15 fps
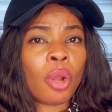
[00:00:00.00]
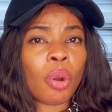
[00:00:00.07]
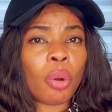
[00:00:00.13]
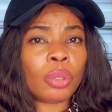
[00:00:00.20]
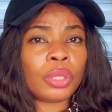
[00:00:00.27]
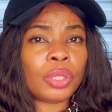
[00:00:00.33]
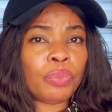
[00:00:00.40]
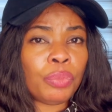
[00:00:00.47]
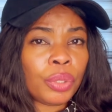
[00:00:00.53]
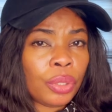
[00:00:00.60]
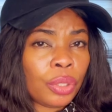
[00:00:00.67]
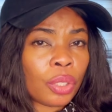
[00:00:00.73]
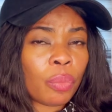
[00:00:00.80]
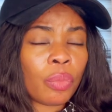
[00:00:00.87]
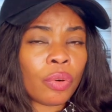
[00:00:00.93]
on the
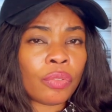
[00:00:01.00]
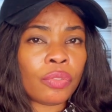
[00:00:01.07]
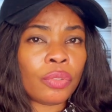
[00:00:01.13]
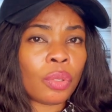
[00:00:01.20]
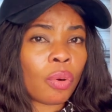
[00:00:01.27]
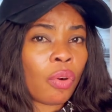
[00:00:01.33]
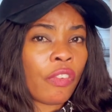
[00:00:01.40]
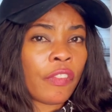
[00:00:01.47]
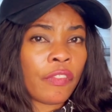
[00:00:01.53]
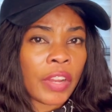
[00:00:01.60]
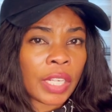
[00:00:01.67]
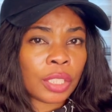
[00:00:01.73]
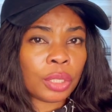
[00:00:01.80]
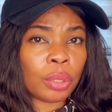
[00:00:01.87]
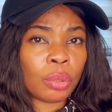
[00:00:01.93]
medium of your
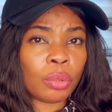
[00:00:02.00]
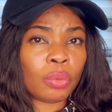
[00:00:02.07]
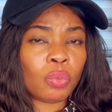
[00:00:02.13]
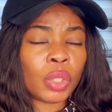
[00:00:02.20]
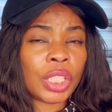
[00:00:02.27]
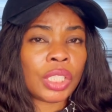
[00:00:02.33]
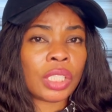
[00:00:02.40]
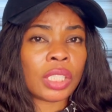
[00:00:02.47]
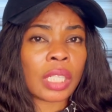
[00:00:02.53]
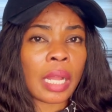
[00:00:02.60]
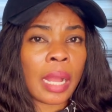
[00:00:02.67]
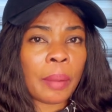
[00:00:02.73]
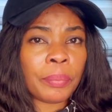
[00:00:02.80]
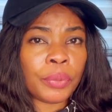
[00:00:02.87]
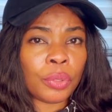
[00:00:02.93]
conversion, which
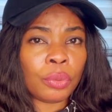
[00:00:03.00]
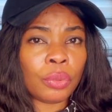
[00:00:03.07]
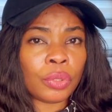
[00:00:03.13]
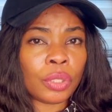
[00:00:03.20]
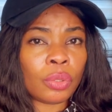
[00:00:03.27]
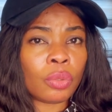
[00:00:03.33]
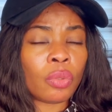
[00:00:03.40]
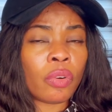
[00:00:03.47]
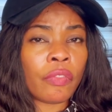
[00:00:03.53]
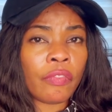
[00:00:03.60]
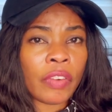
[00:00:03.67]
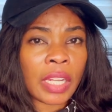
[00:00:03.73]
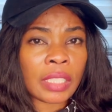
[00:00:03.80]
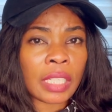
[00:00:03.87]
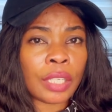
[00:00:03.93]
app you're using to convert.